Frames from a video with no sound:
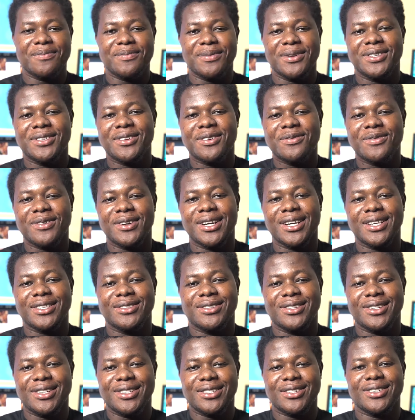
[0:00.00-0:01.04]
please don't forget
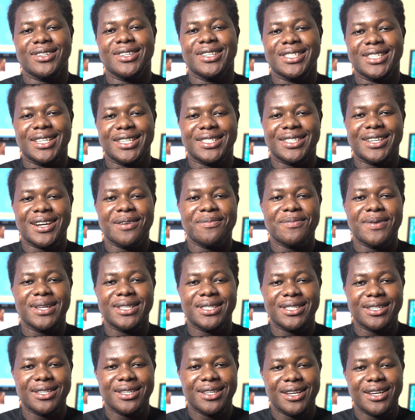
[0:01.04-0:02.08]
to hit on the subscribe
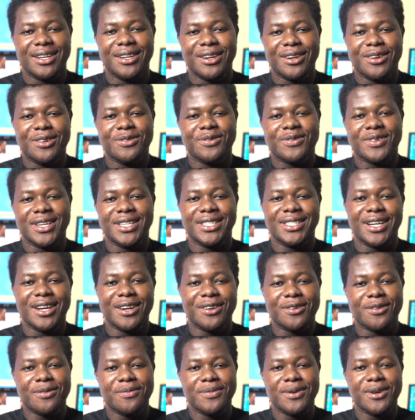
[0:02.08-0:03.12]
button and the notification
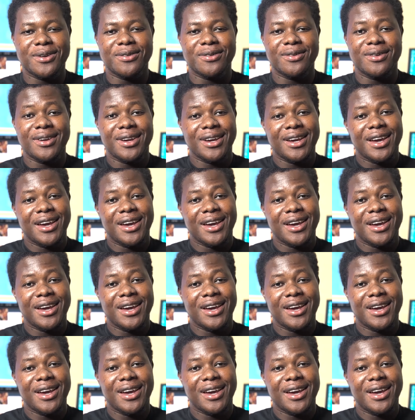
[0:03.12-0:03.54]
icon below.